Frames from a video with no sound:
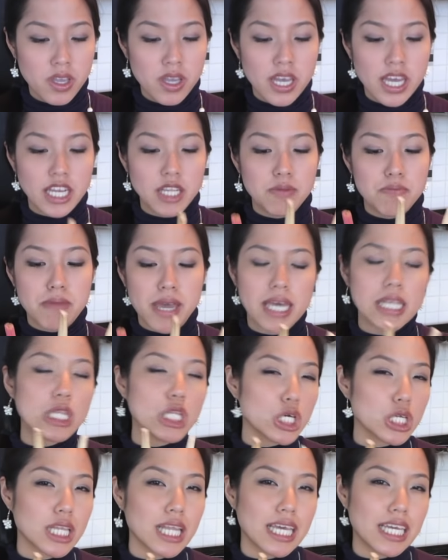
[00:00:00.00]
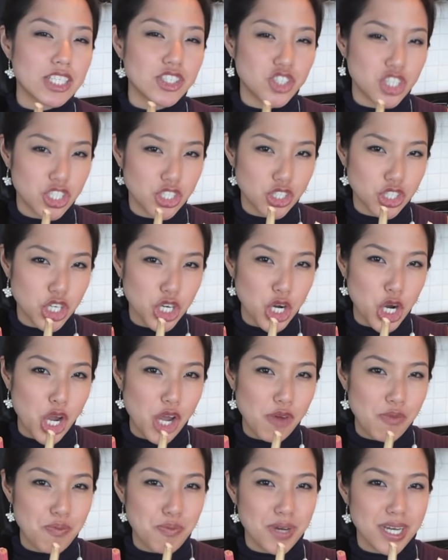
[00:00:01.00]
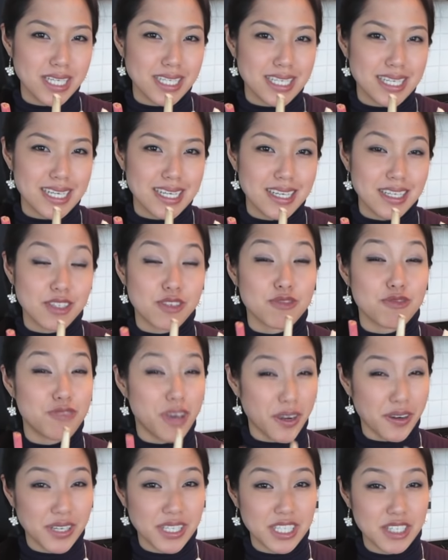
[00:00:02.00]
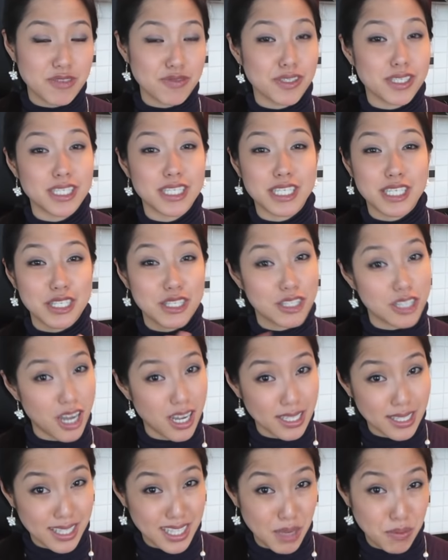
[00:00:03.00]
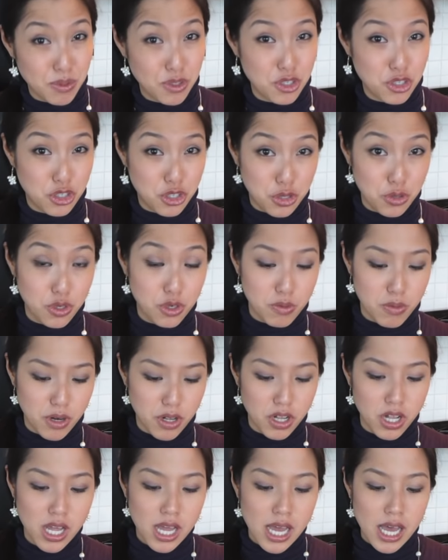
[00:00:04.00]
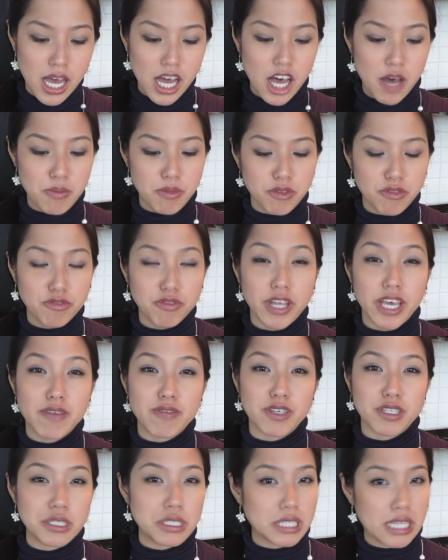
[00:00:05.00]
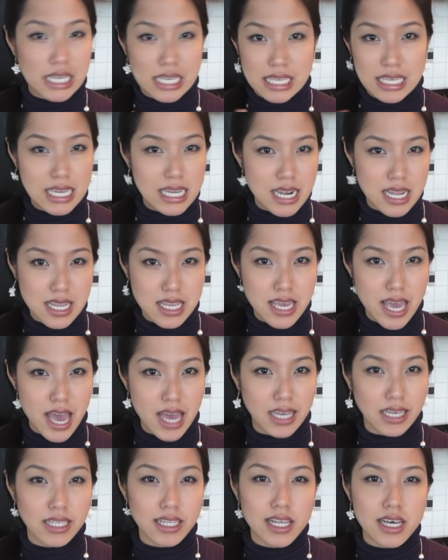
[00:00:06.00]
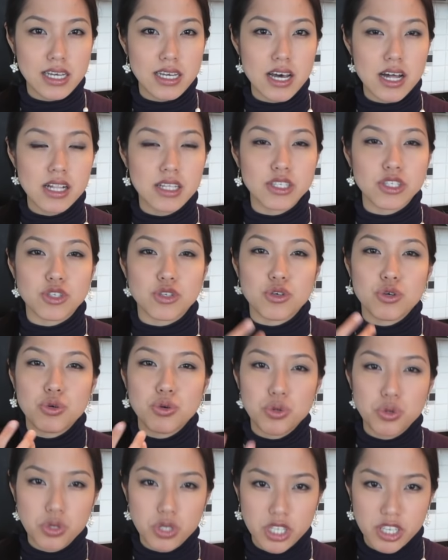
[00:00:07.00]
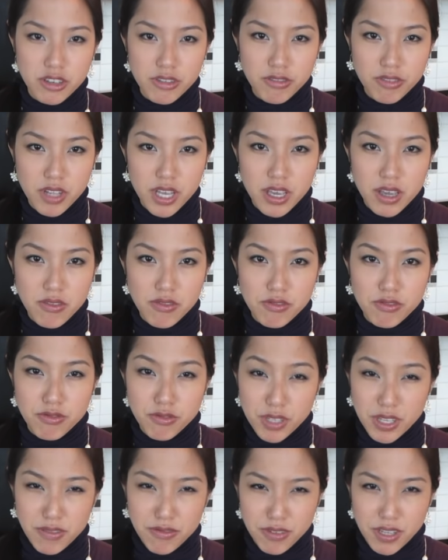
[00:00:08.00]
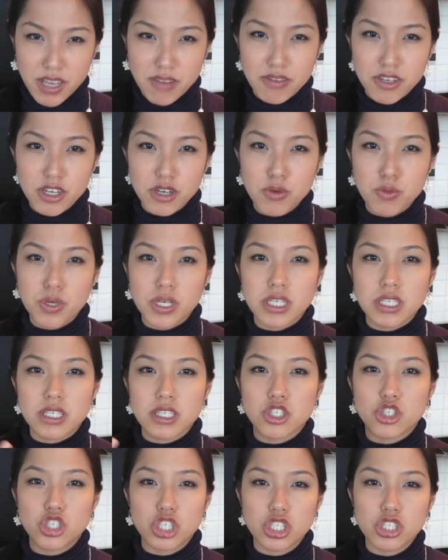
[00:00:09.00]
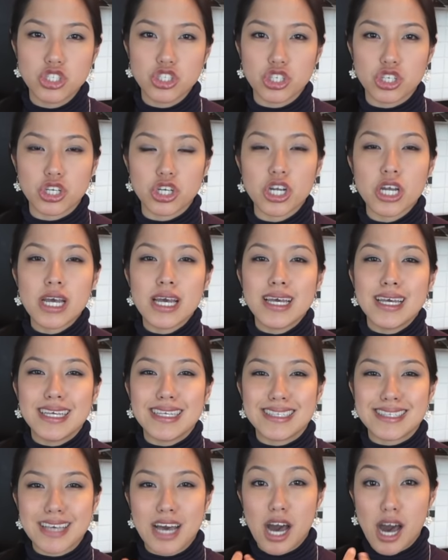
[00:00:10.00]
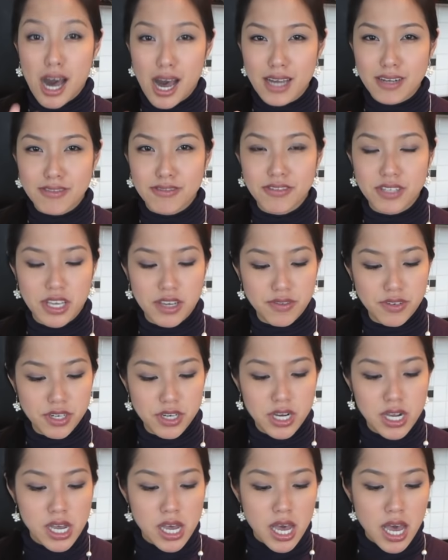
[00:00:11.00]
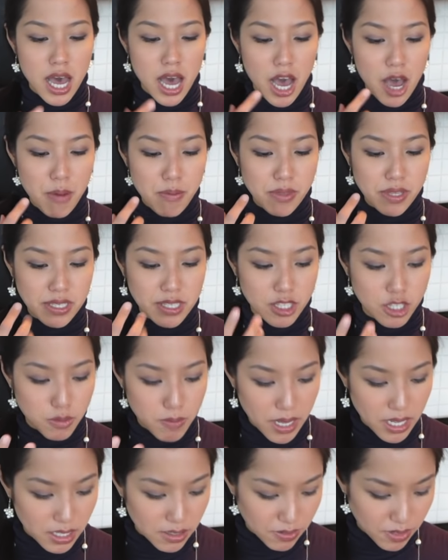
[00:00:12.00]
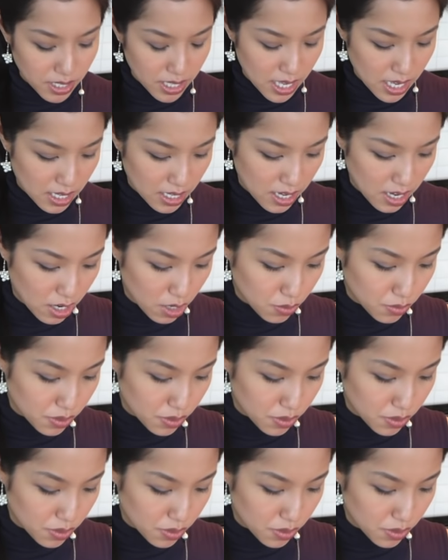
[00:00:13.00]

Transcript: and it may look like a ginger, but it's very different and it's not substitutable. The flavors are like yin and yang. Galangal is a cooling flavor, whereas ginger is a hot flavor. The smell of galangal